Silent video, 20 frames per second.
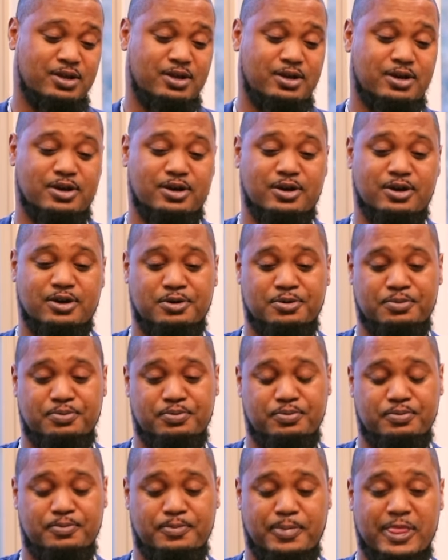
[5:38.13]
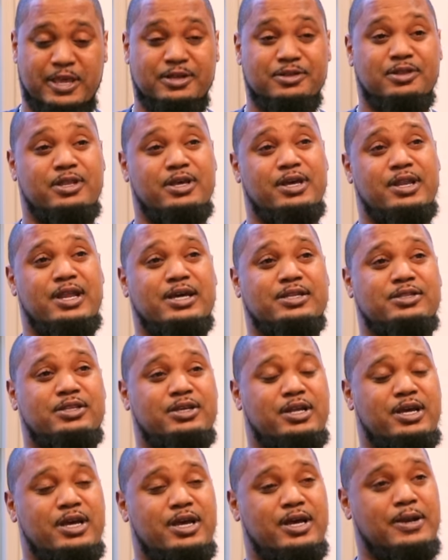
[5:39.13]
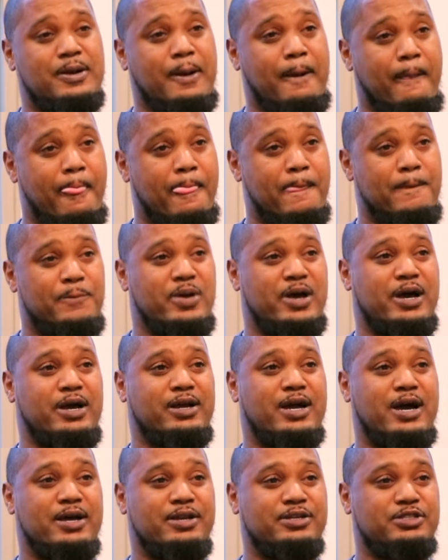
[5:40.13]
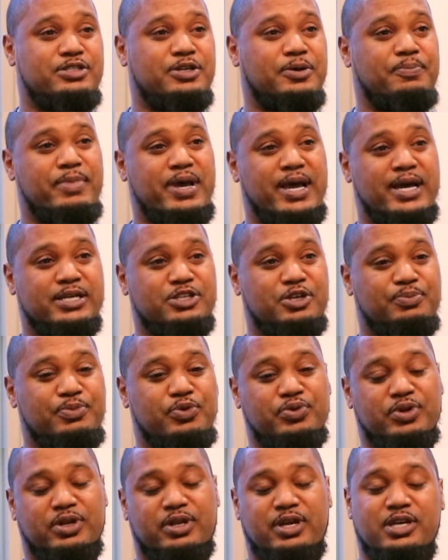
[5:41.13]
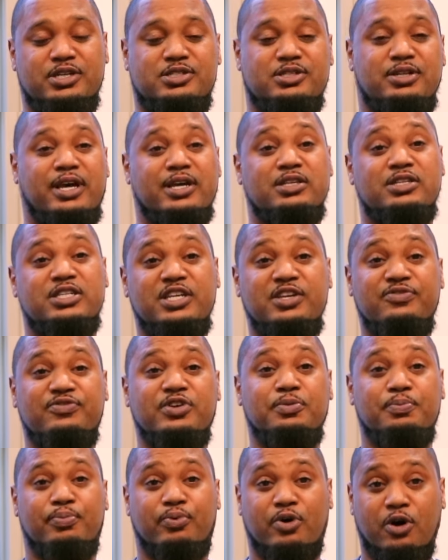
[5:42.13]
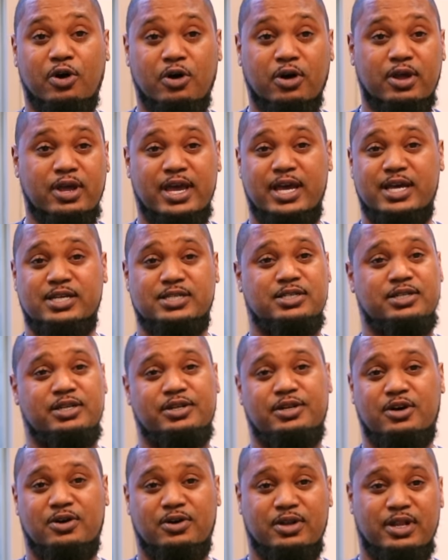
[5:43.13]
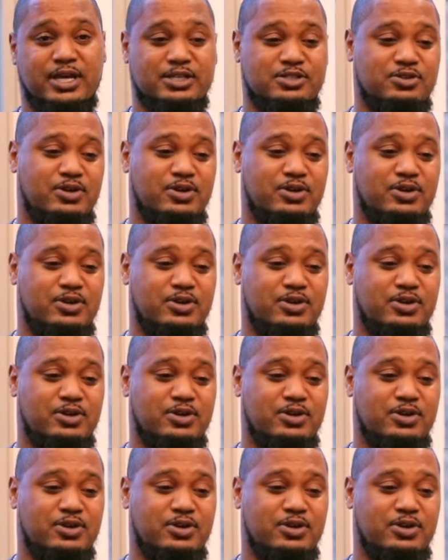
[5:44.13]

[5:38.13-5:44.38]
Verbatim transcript: Um, and then after that, I got into mass communication like TV broadcasting and all that.